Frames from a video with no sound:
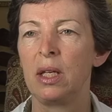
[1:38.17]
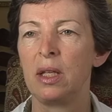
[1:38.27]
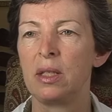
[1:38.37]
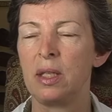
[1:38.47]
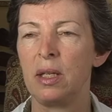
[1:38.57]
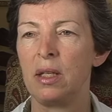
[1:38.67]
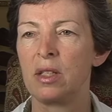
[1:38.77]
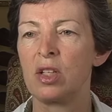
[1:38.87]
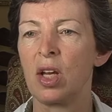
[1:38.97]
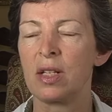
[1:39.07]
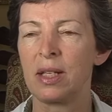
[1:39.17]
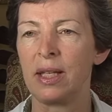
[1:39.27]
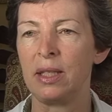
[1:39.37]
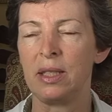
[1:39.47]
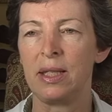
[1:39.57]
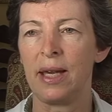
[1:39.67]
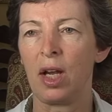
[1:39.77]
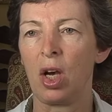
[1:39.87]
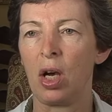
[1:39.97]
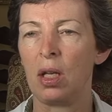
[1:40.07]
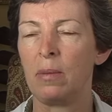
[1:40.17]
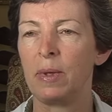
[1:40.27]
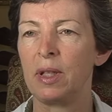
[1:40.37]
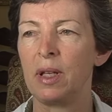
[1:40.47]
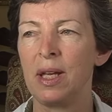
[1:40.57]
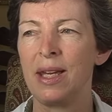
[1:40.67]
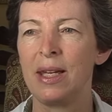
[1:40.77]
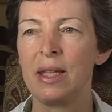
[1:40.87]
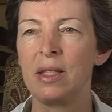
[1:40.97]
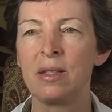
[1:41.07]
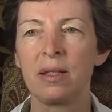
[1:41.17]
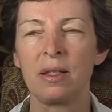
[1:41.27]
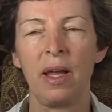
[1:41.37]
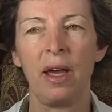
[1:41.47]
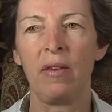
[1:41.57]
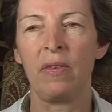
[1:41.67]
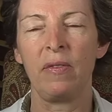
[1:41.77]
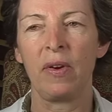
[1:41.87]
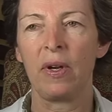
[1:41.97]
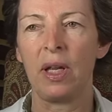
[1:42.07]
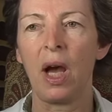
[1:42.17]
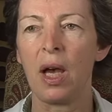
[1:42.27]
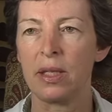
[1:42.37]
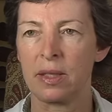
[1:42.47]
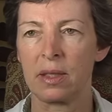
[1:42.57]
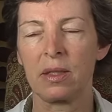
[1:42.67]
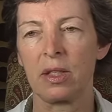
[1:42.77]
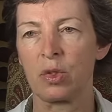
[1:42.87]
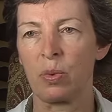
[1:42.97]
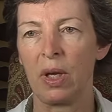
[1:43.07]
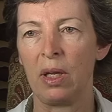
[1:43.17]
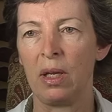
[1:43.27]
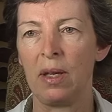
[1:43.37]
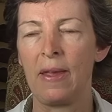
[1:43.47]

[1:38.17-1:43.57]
the tendon is not as likely to get caught. But this doesn't have a very high success rate.